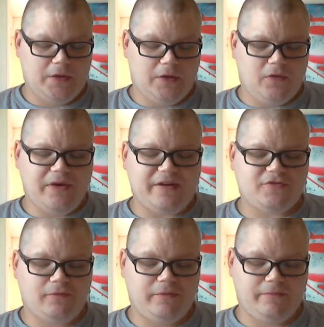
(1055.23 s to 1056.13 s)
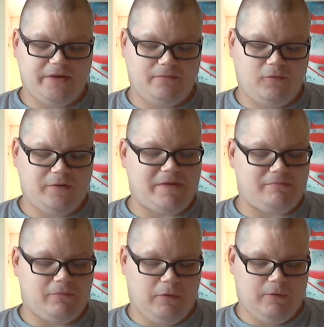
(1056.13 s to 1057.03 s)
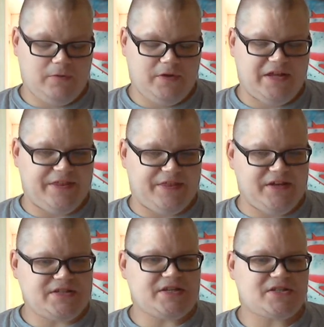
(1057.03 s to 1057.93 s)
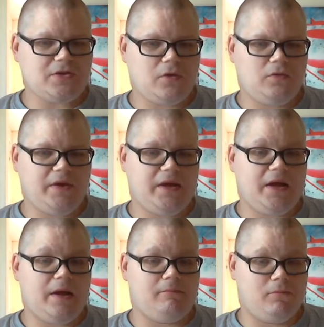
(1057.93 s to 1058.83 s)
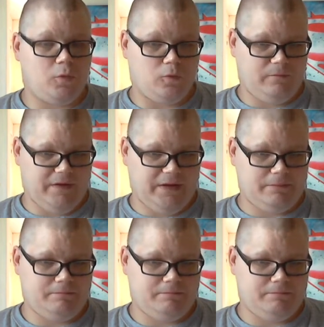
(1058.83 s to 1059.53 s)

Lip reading: you have to remember this is only a movie.